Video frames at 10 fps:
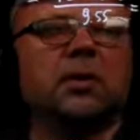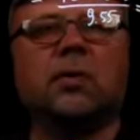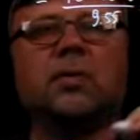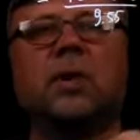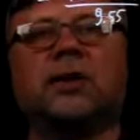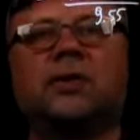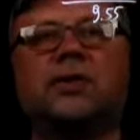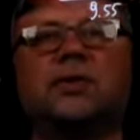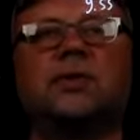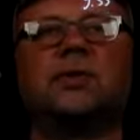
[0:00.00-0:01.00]

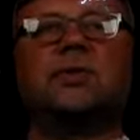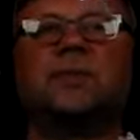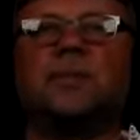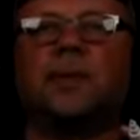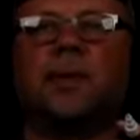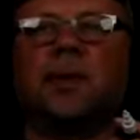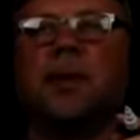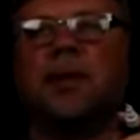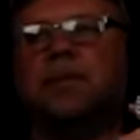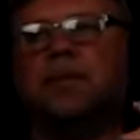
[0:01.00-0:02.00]
watts,
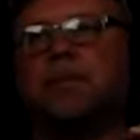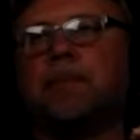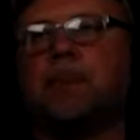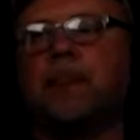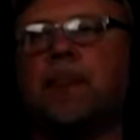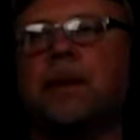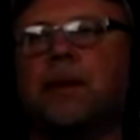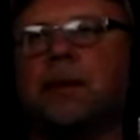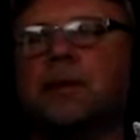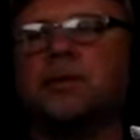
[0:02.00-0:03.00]
okay?
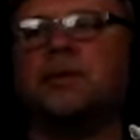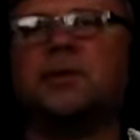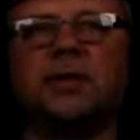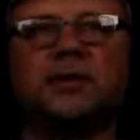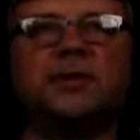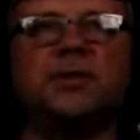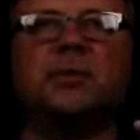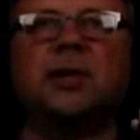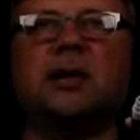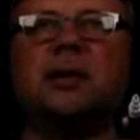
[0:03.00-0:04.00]
So that's the
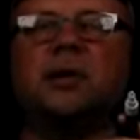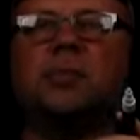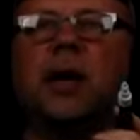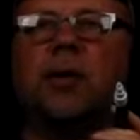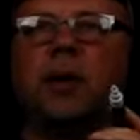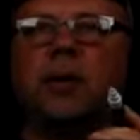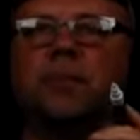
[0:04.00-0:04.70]
mechanical power.